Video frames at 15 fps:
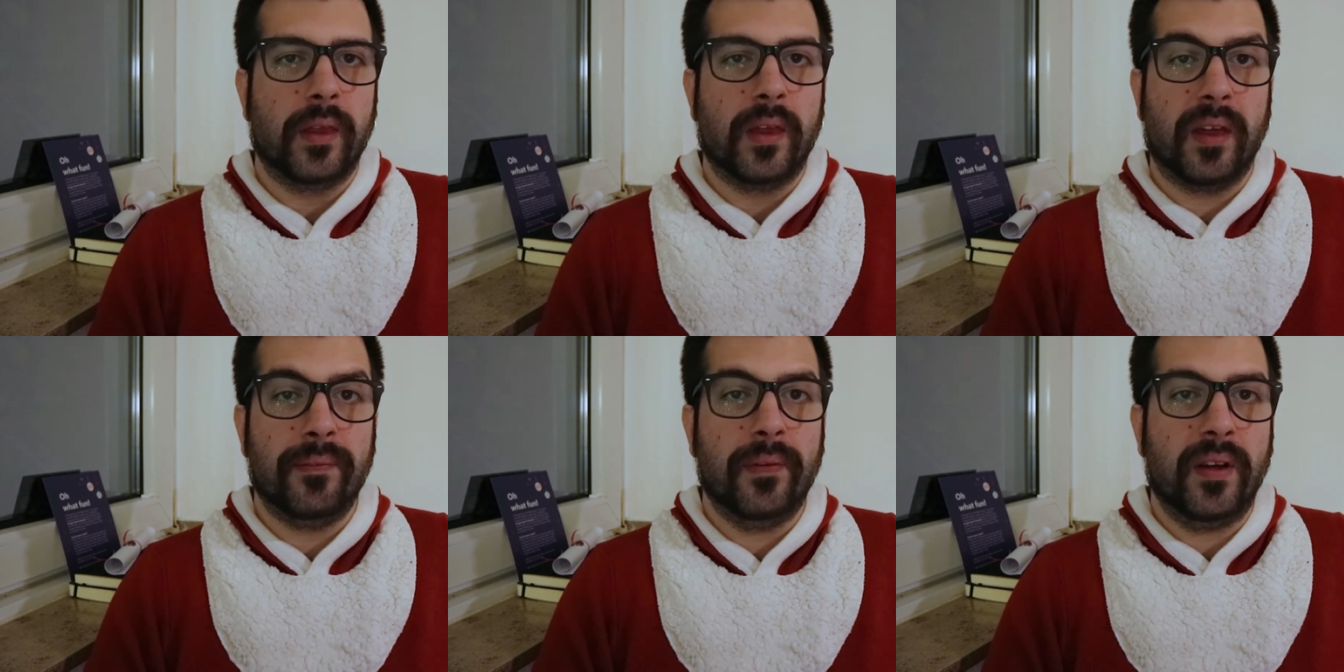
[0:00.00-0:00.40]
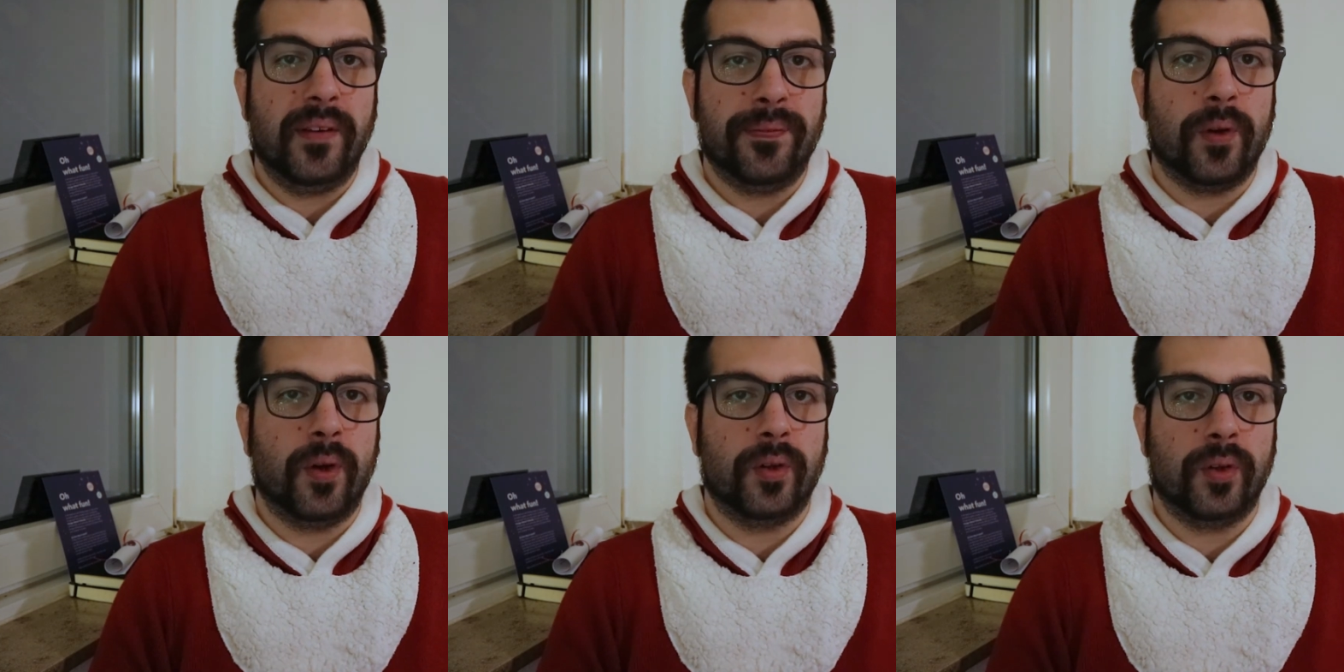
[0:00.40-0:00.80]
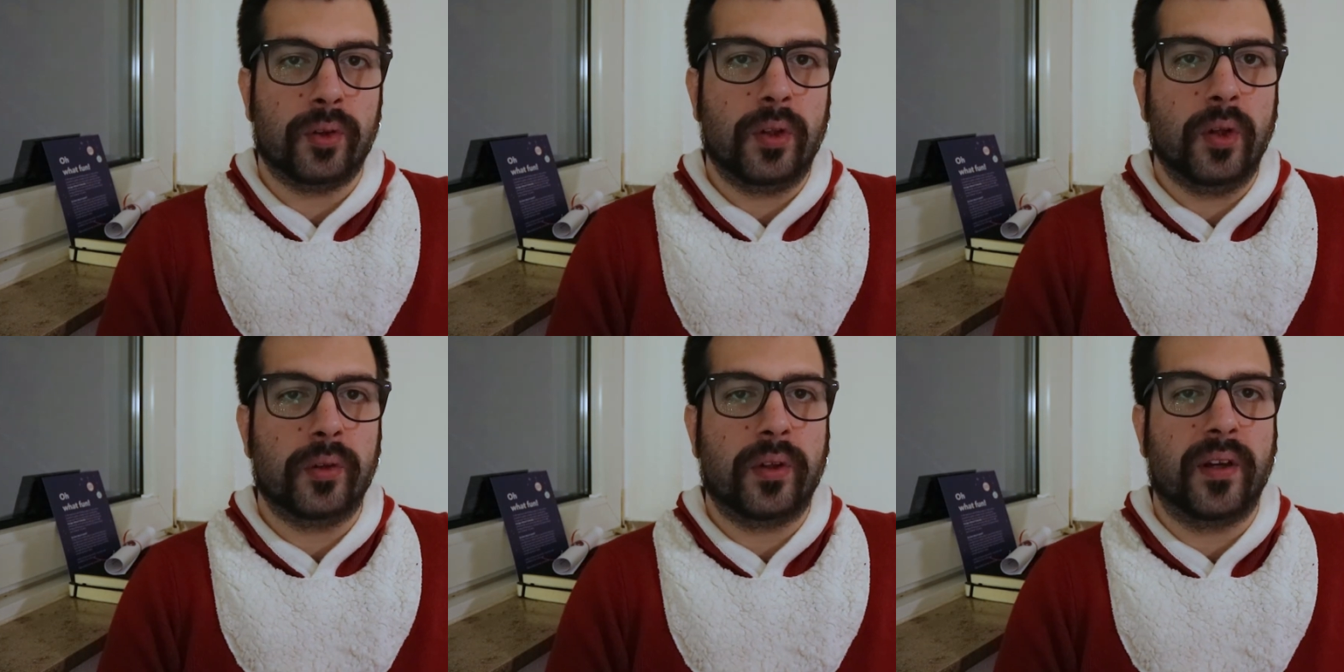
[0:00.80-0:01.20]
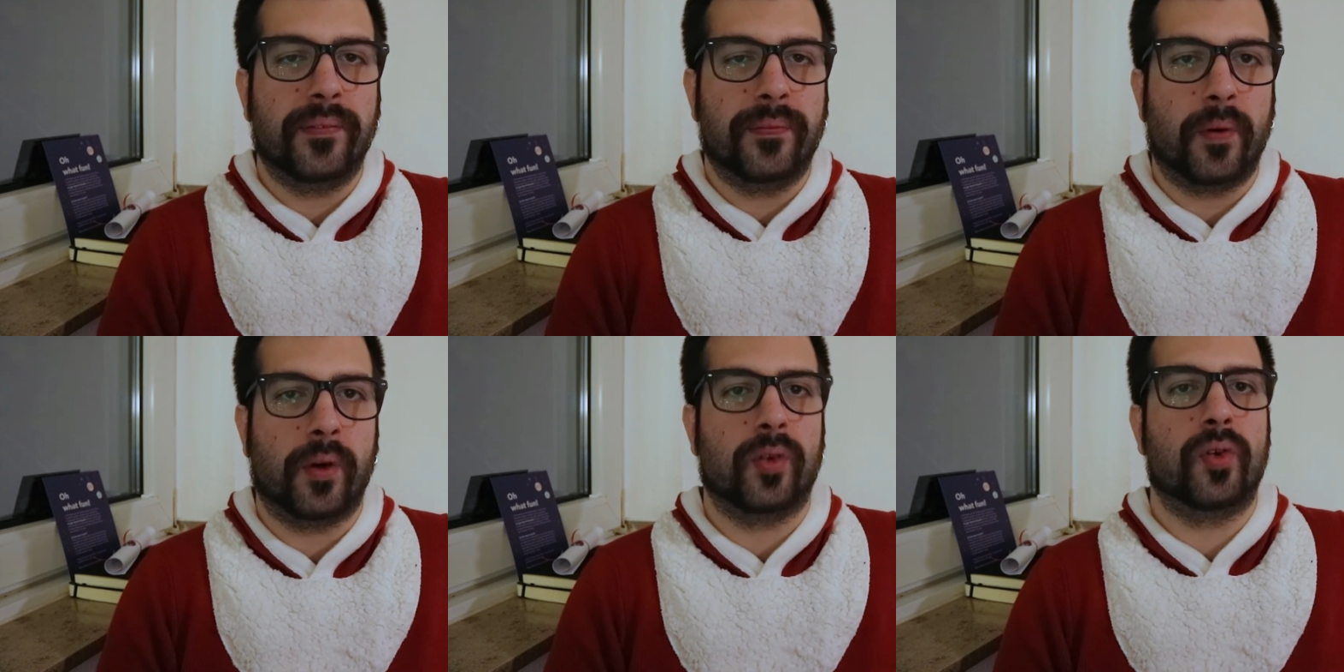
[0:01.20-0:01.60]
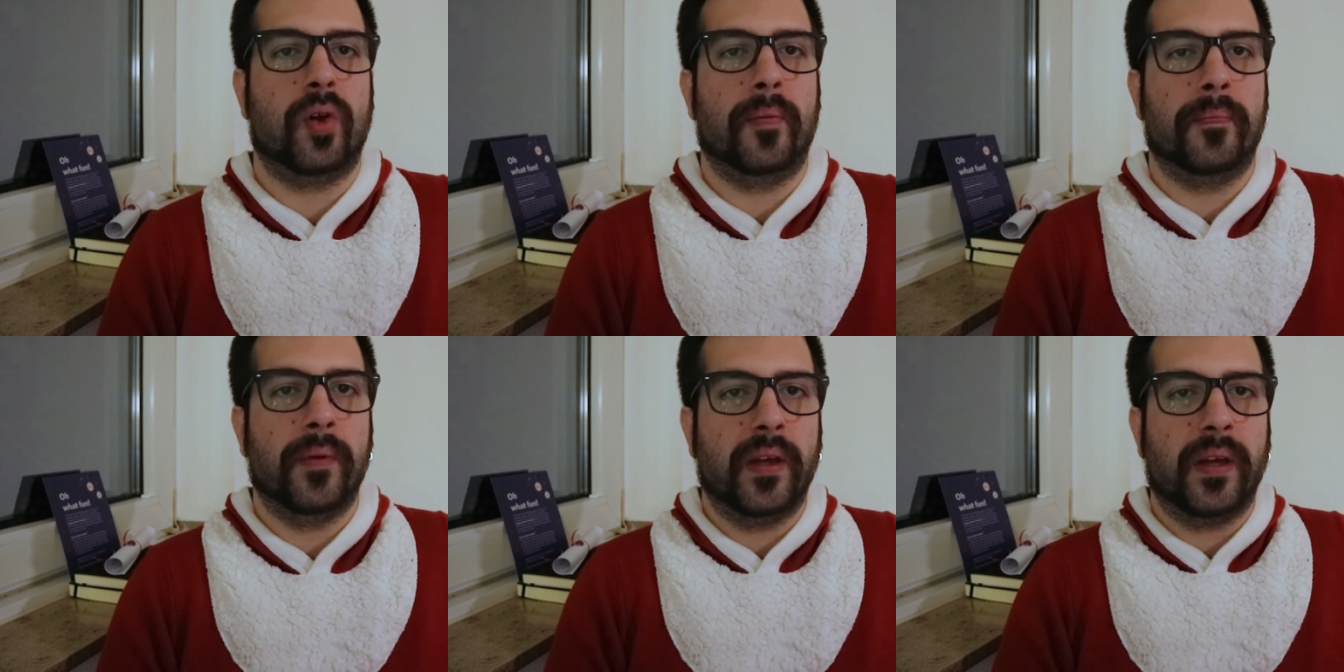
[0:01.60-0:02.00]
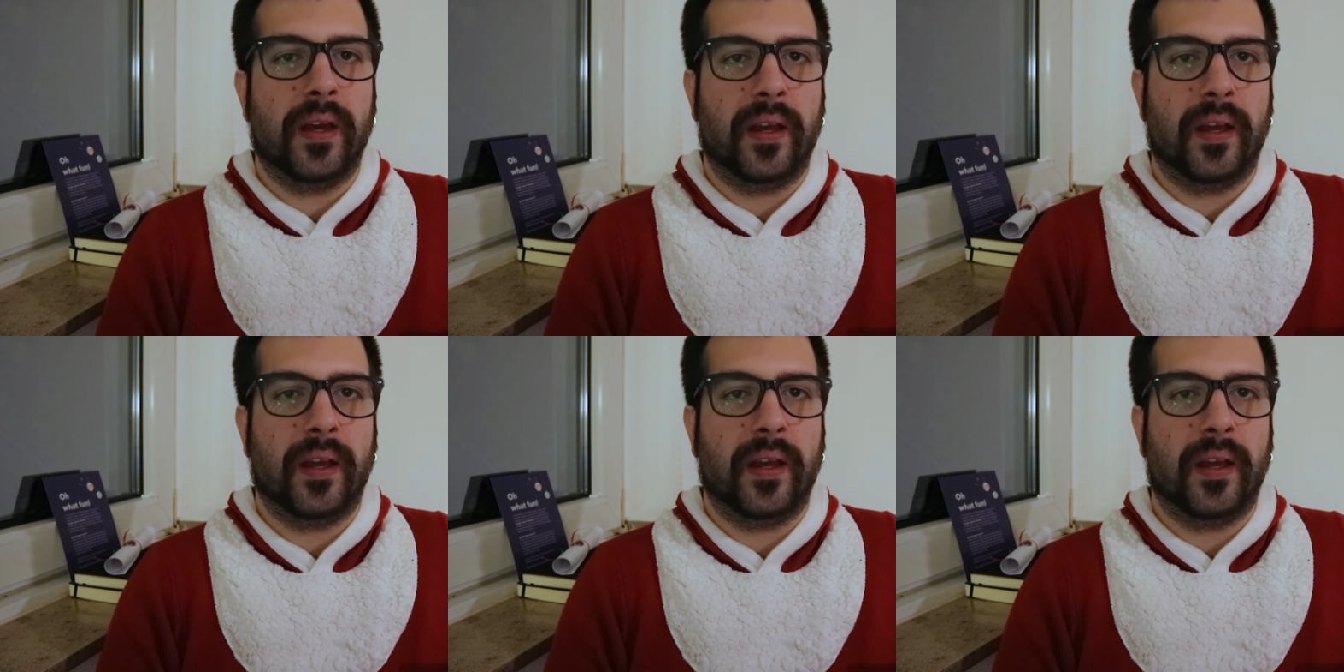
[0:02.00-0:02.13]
Even if you're not looking for a job,